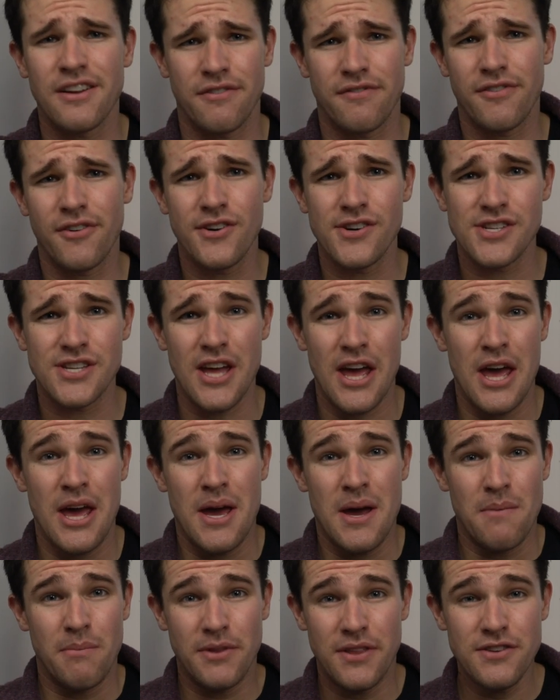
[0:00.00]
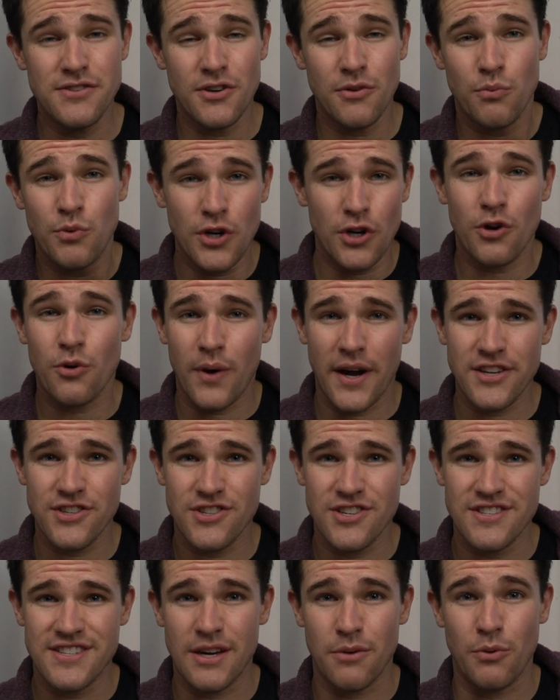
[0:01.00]
at first, but these are real
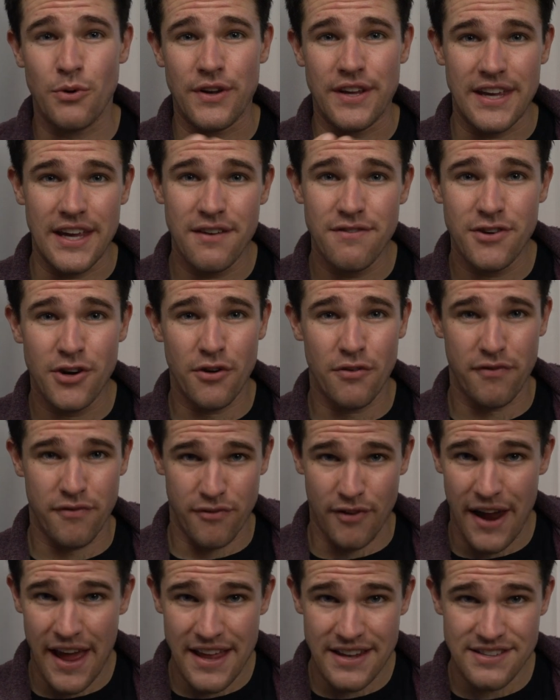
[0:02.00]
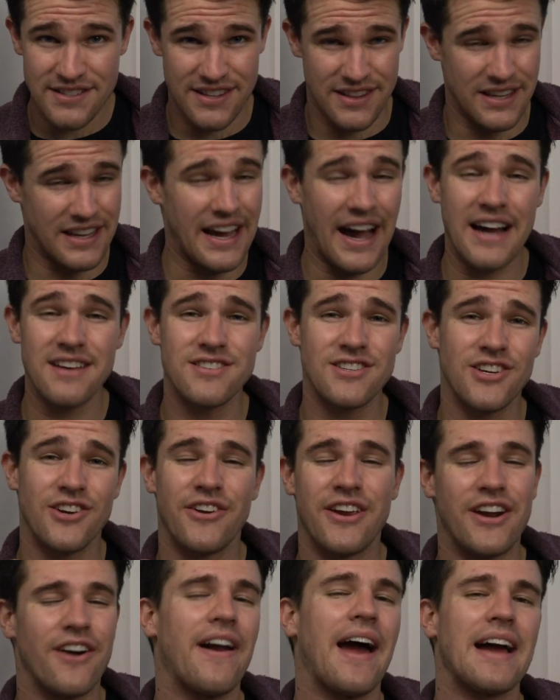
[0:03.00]
questions that will give your friends and the guys that
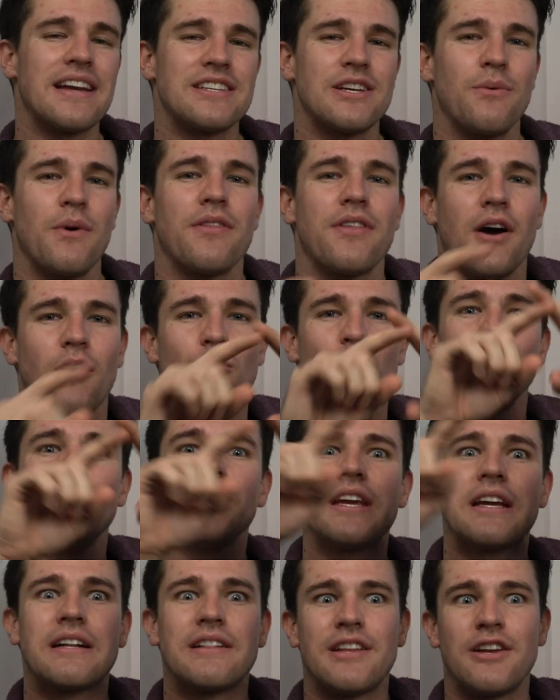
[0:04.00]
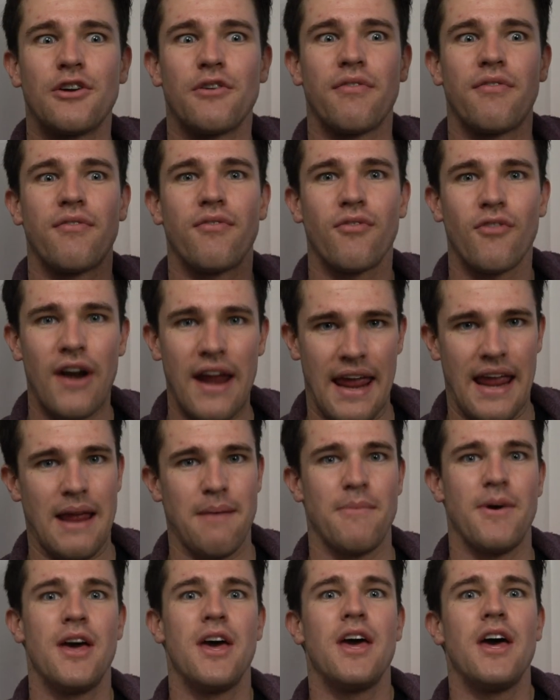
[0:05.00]
you're interacting with a really clear
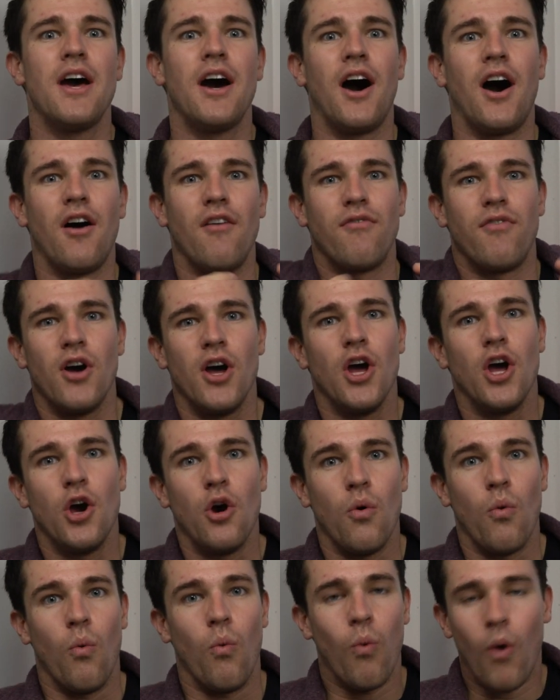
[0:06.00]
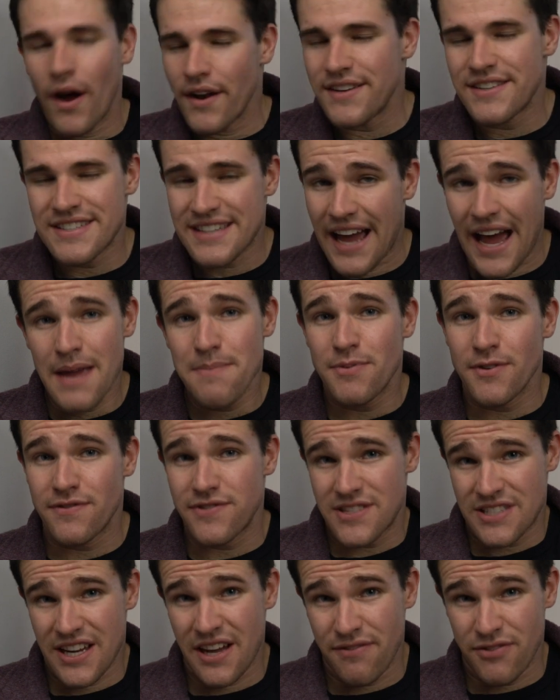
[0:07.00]
frame of what type of
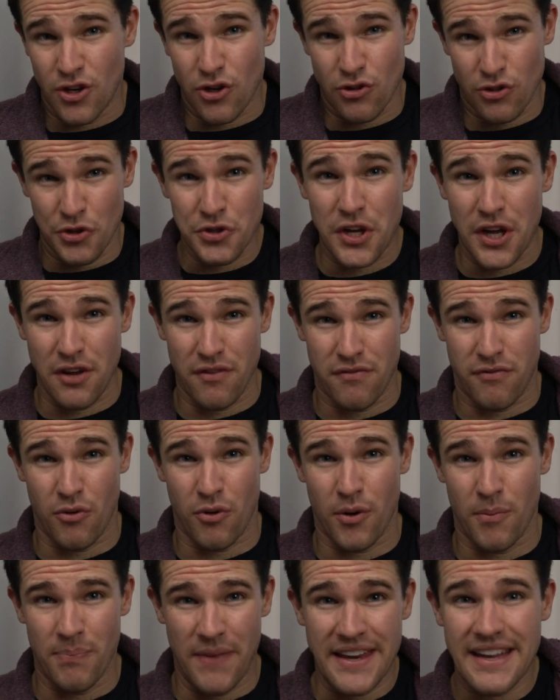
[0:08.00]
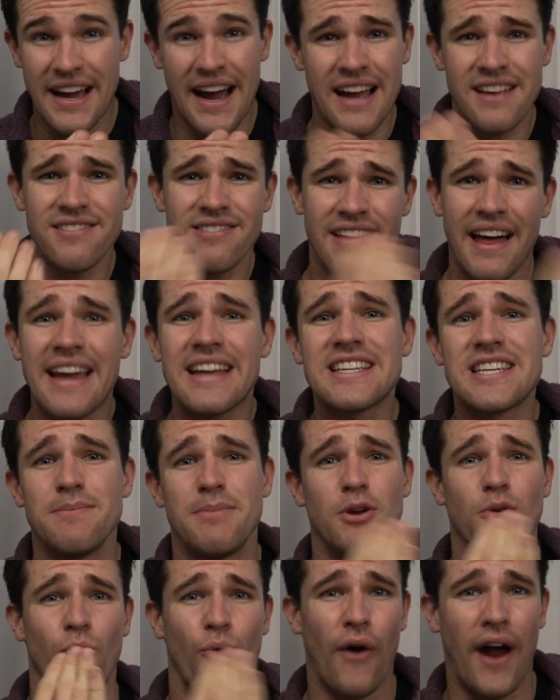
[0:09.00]
stuff you're looking for. And guys like to
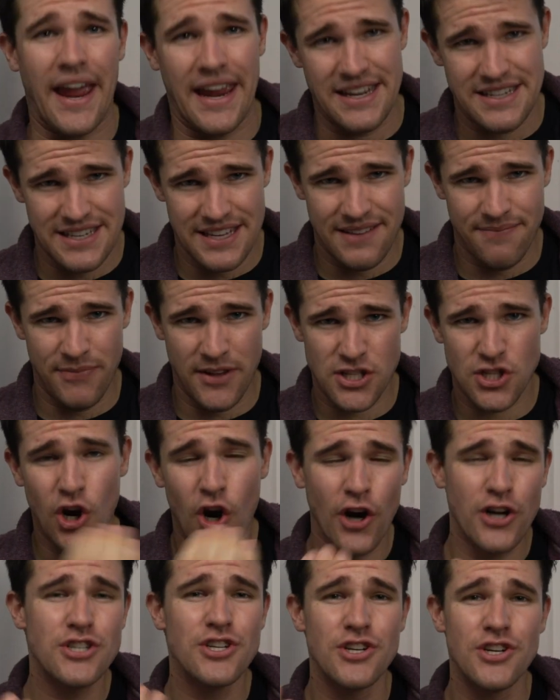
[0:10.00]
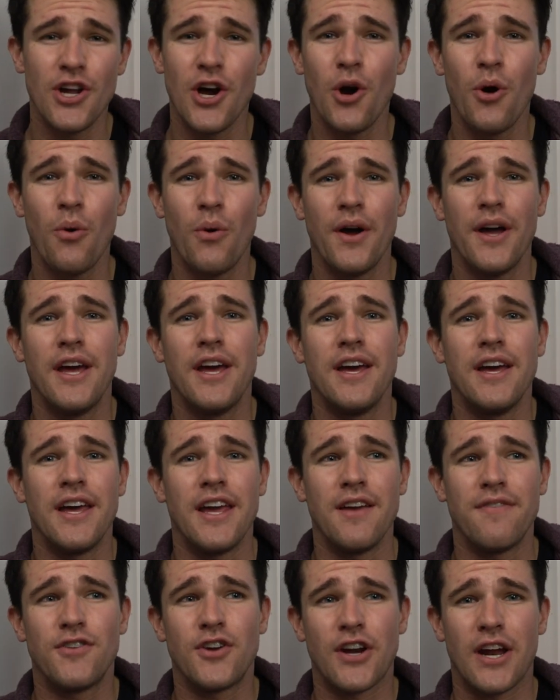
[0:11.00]
be right. It's hard to know
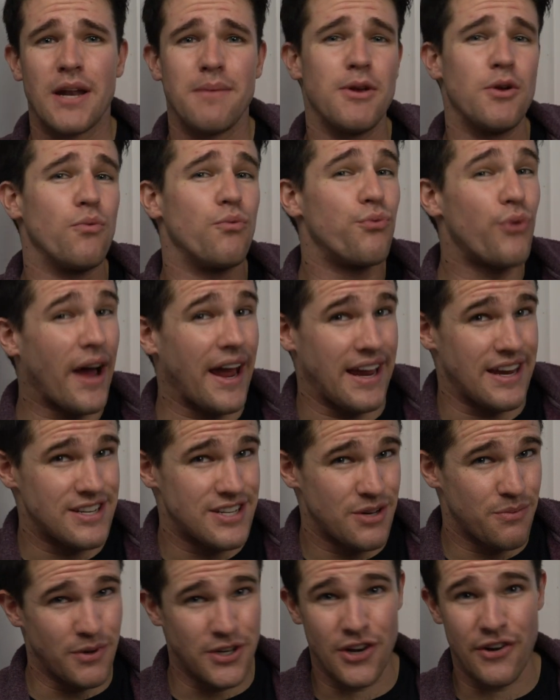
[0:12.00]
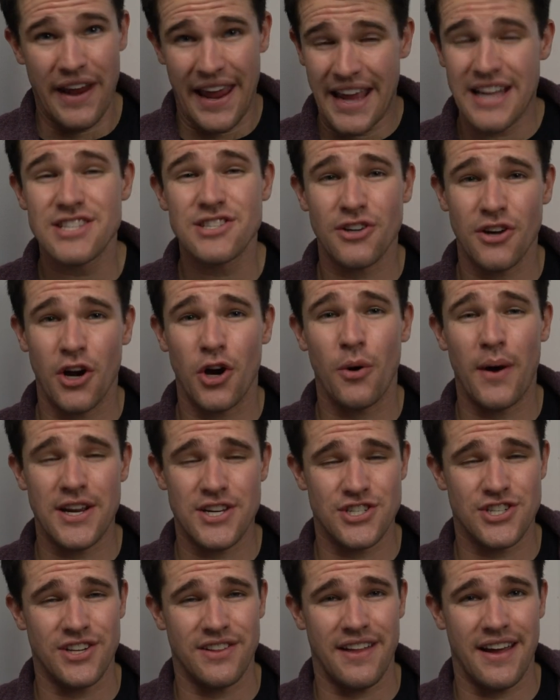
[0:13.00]
if you're gonna be right when you're answering a
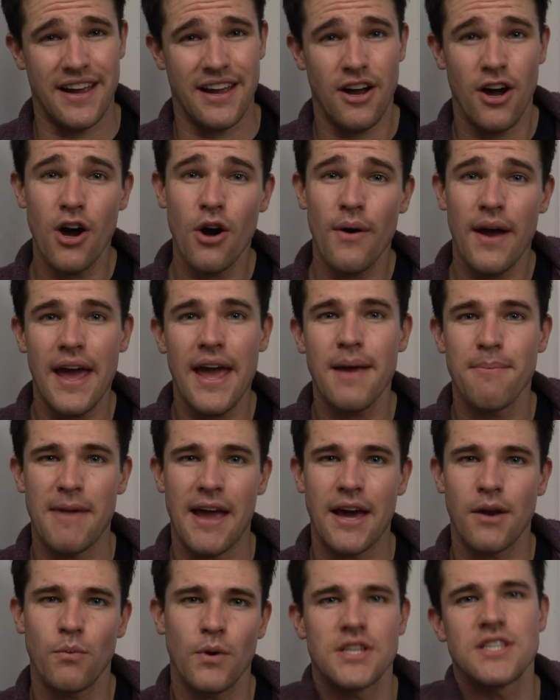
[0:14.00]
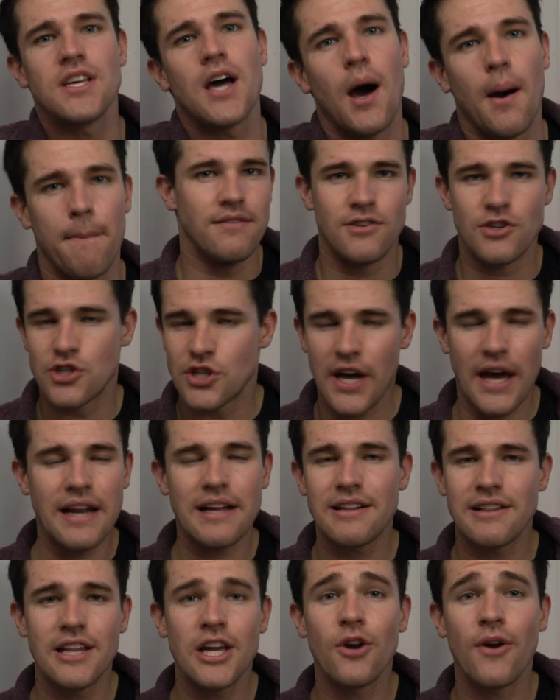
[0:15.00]
question like, oh hey man, what's up? There's not a
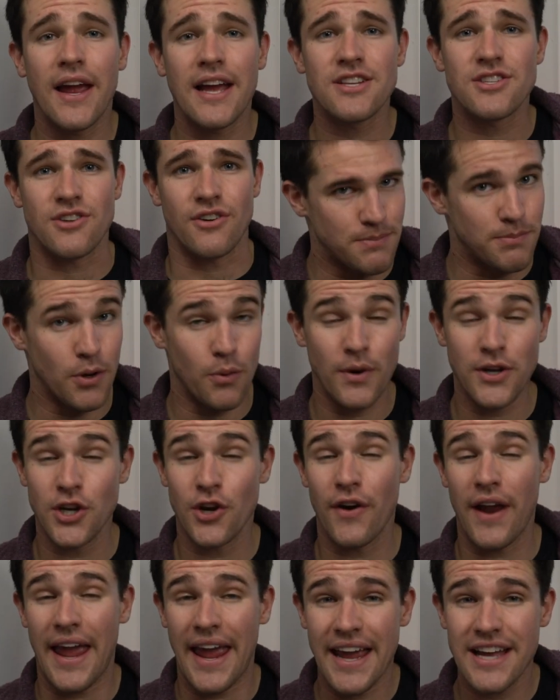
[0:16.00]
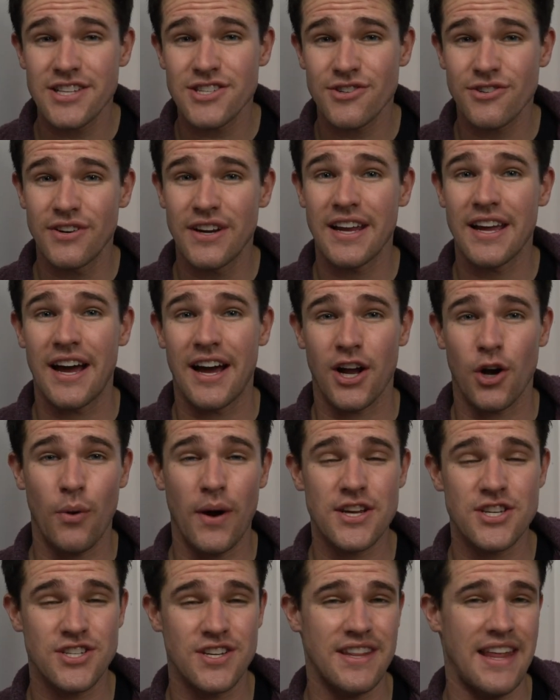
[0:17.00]
clear answer. But when you're answering a
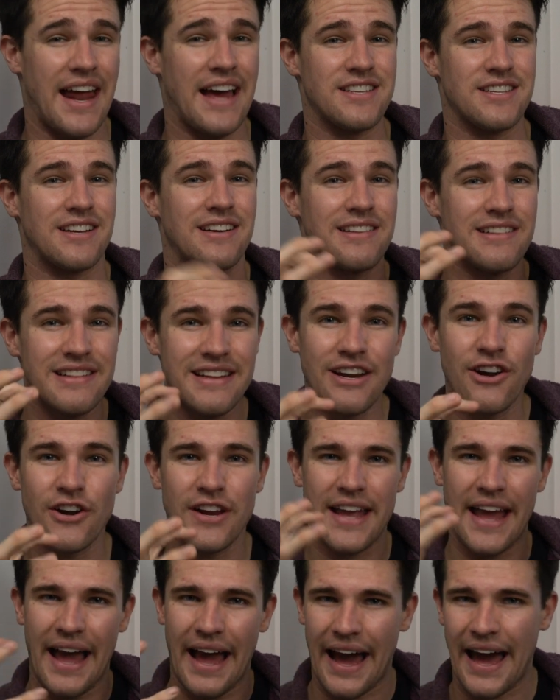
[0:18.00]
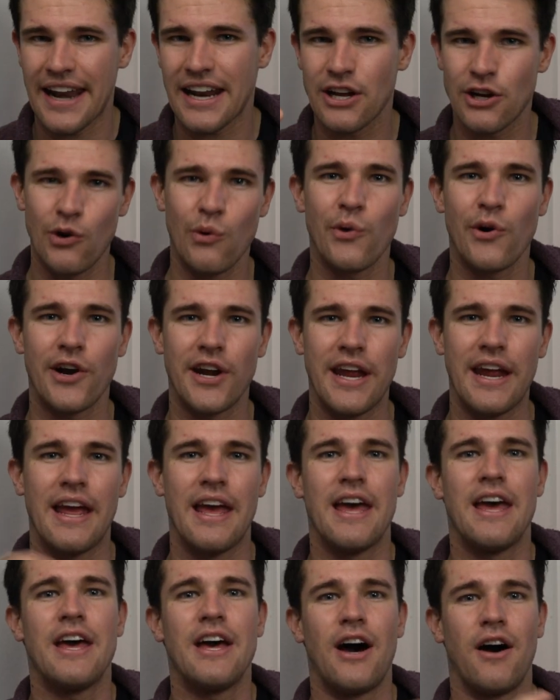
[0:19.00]
question that has a clear category
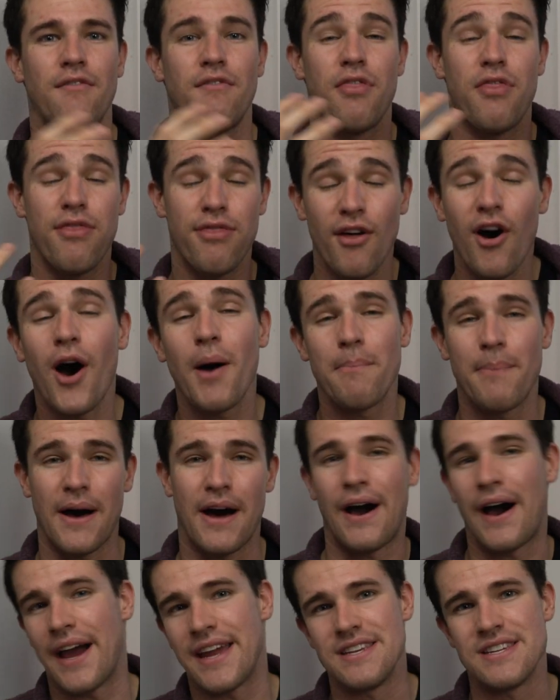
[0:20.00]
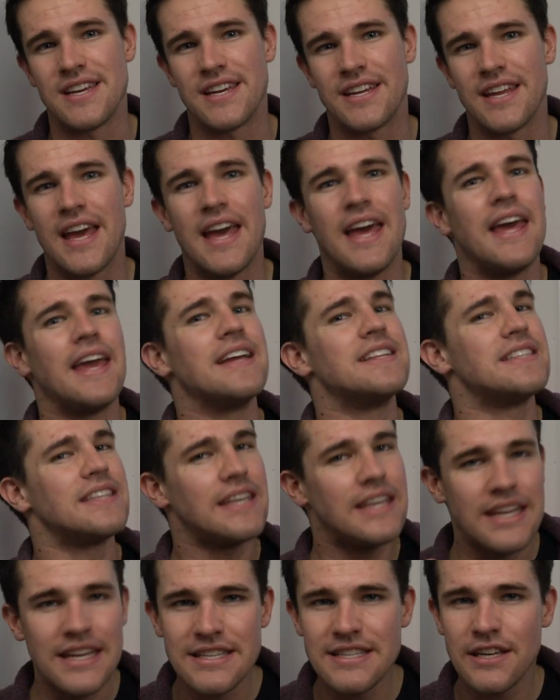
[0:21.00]
of thought behind it,
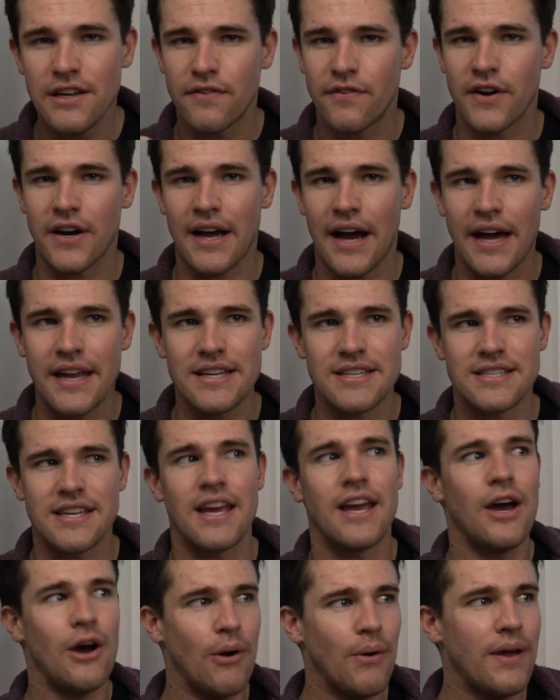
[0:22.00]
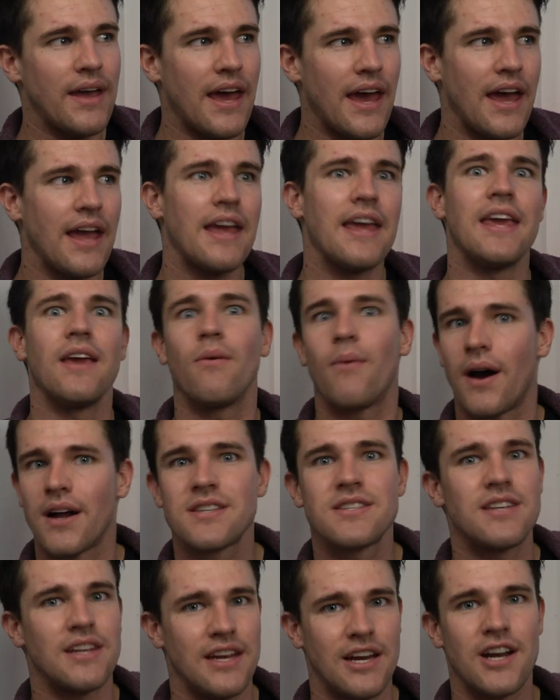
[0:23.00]
it's easy for a guy to say, okay, he
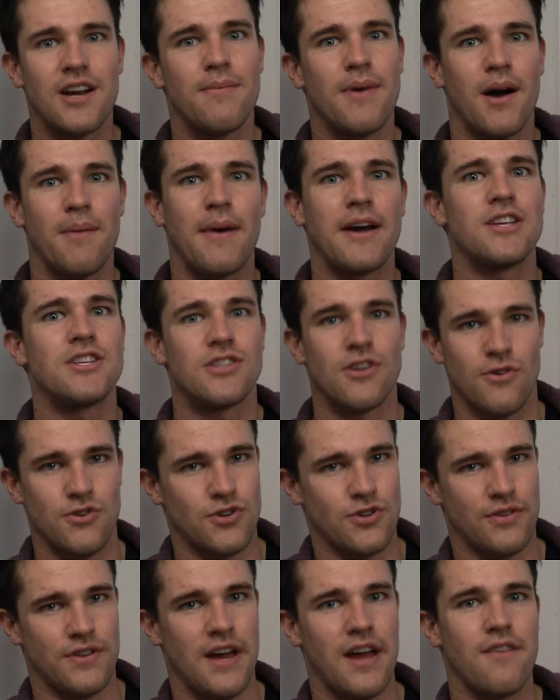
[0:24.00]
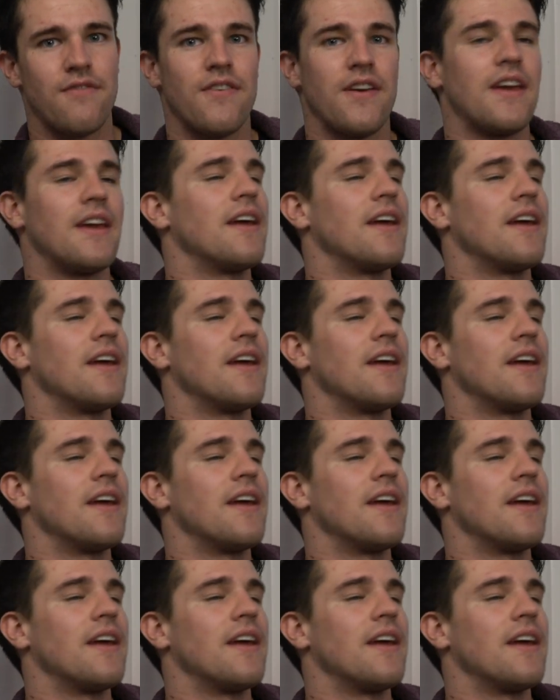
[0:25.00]
wants to hear about my social life.